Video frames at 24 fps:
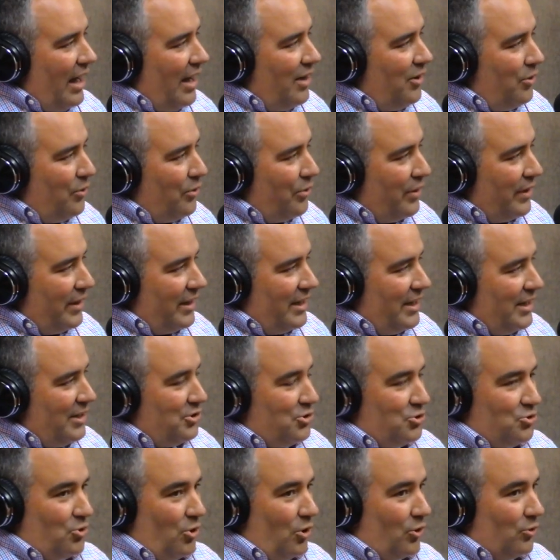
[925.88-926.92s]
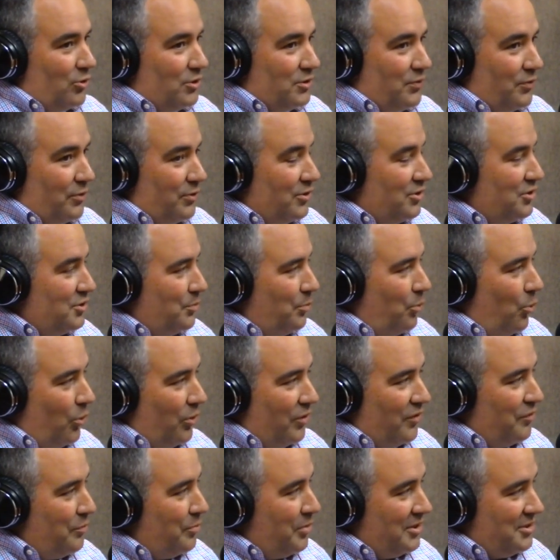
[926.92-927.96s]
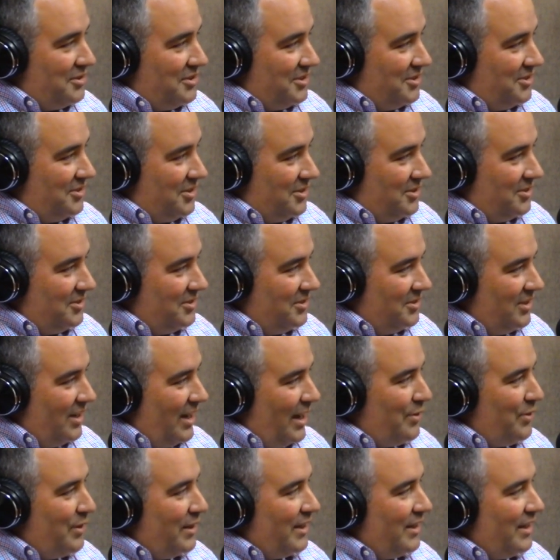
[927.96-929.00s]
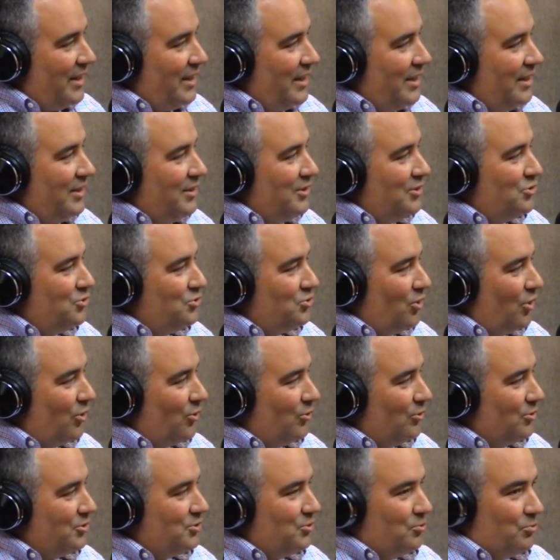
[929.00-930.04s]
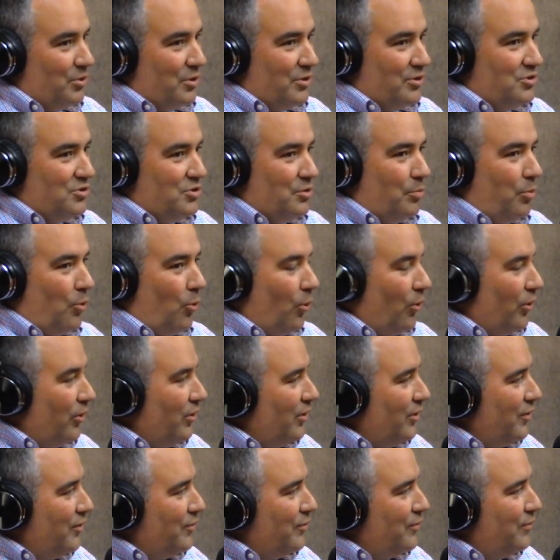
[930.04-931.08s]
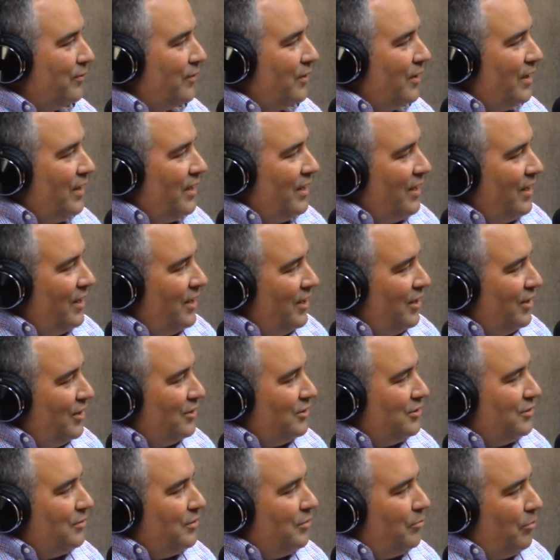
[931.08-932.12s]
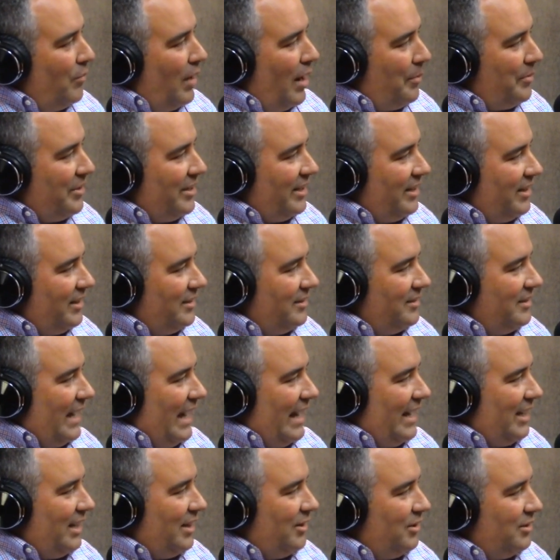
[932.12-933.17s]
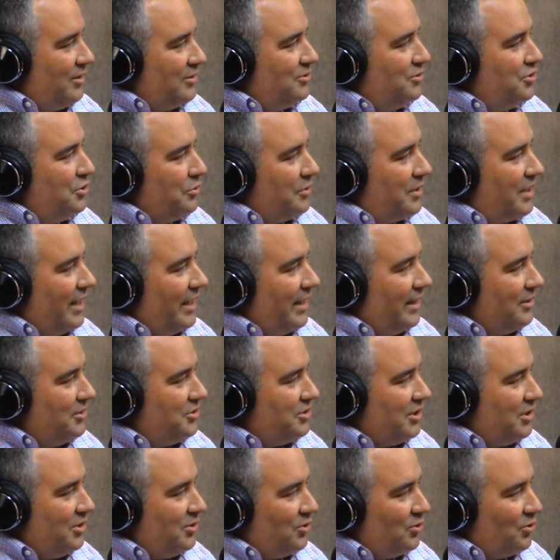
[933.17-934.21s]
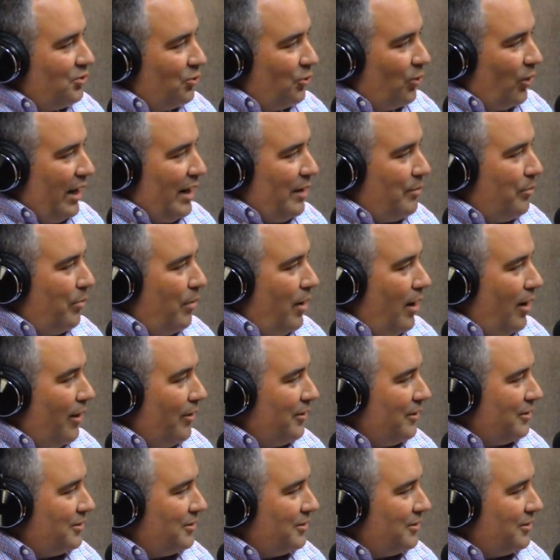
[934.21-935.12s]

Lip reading: I don't think he struggles for the support of businesses. I think he struggles with support of mommy and daddy and two kids and grandpa.